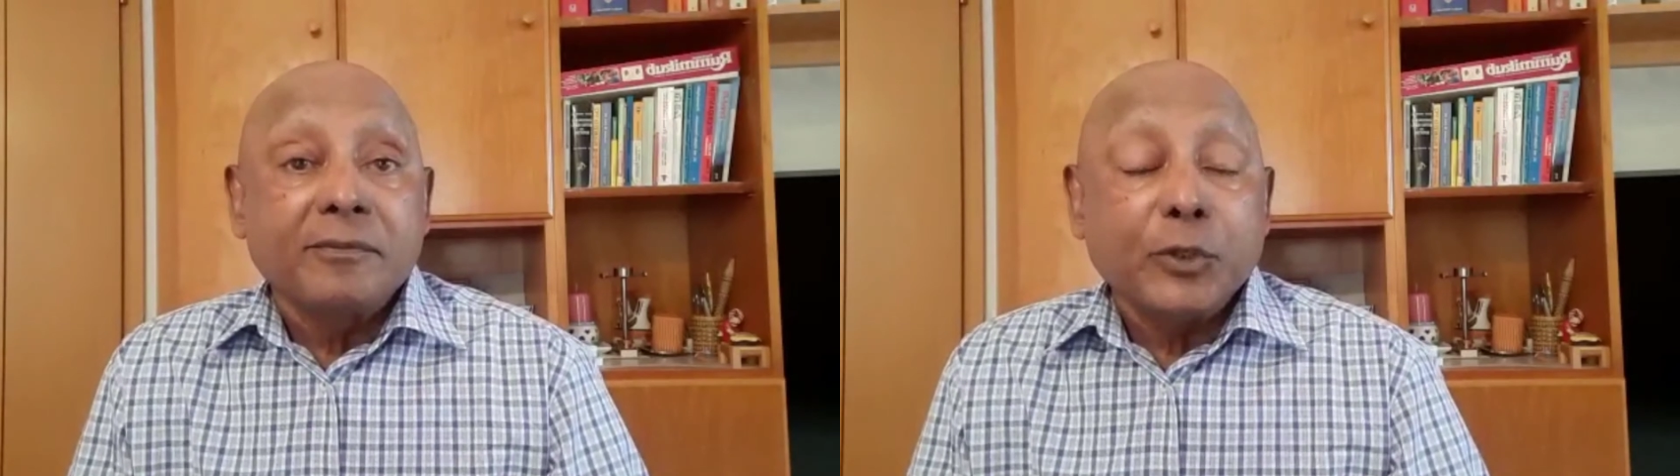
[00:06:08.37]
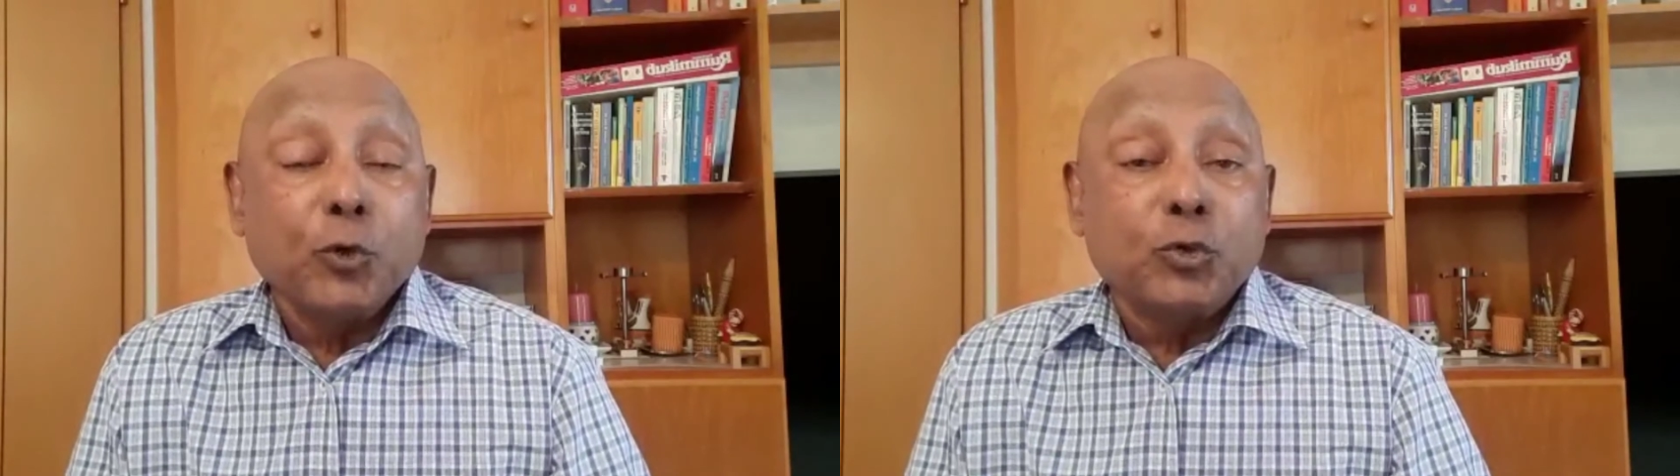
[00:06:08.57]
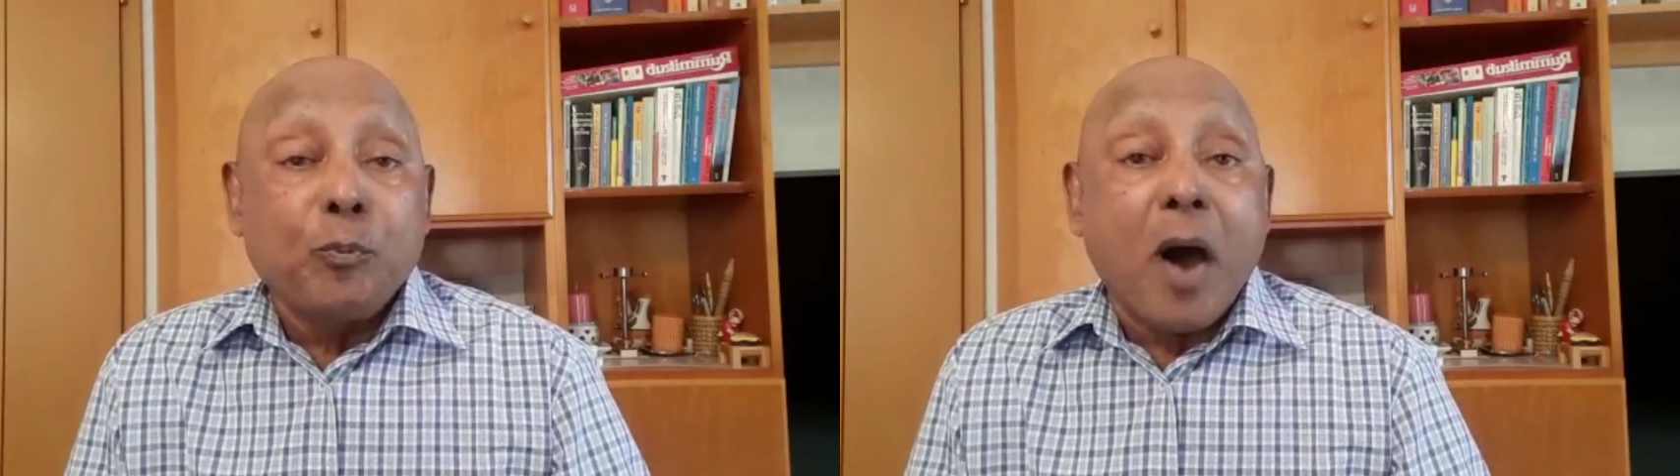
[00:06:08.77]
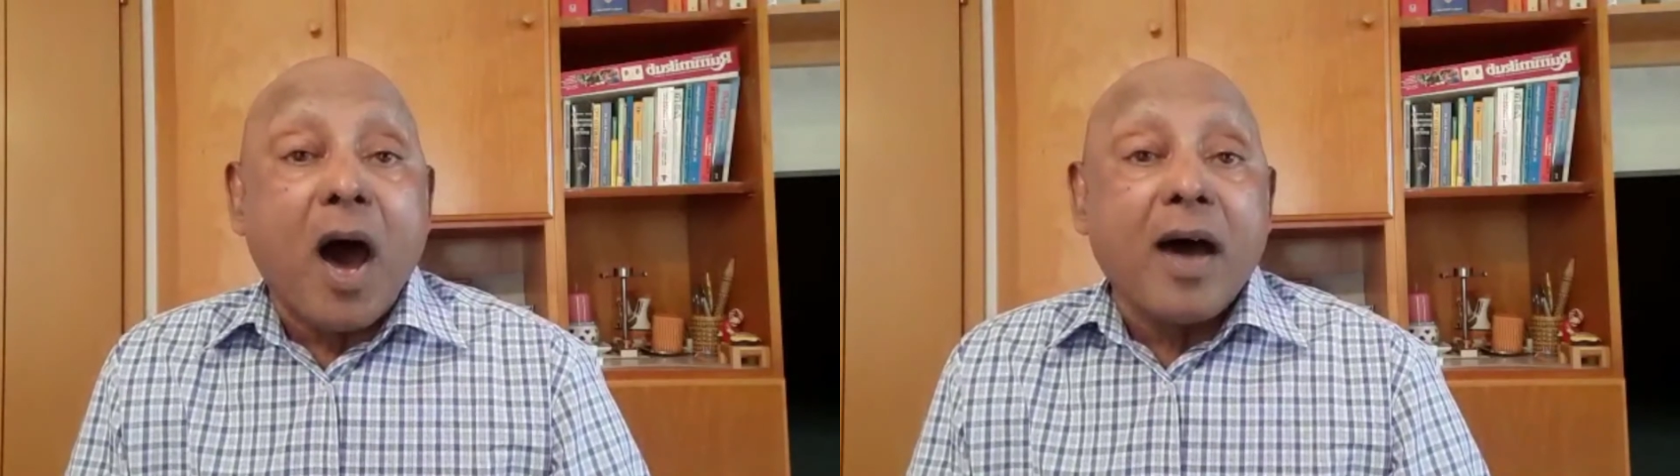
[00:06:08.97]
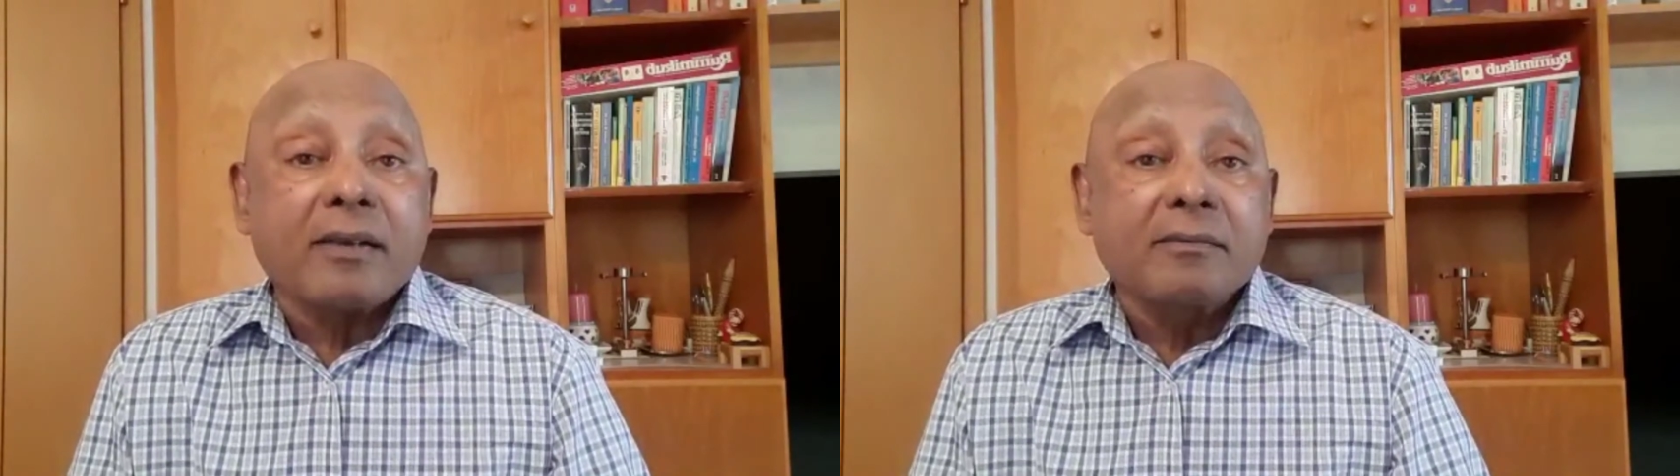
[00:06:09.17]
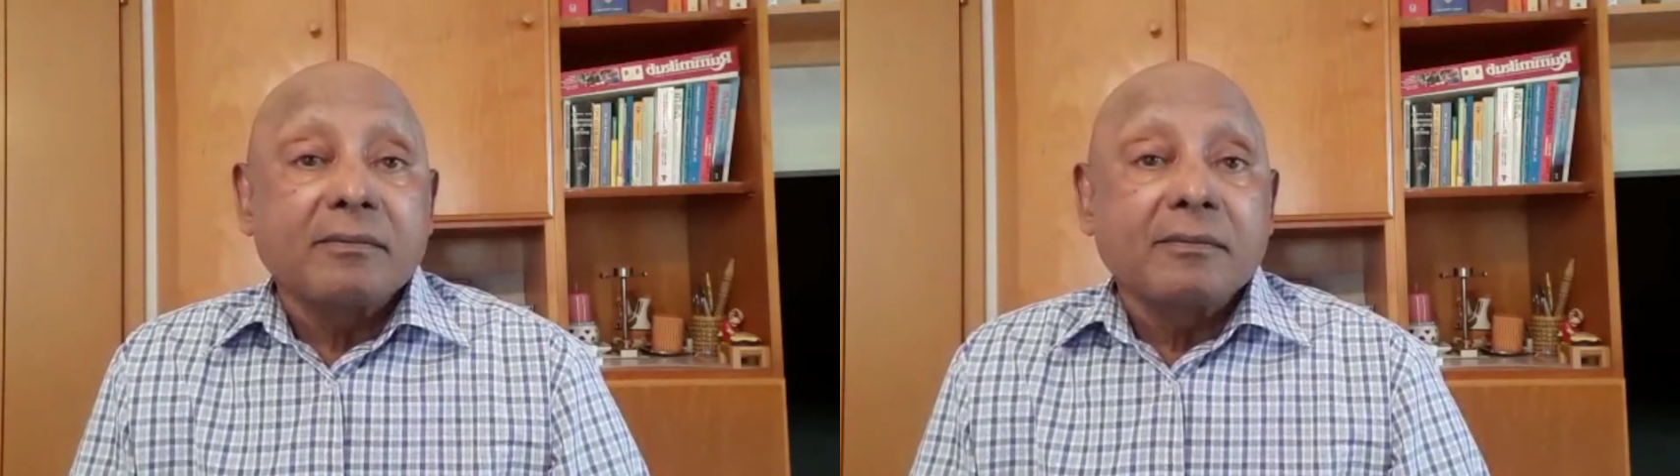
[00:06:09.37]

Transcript: youth bar,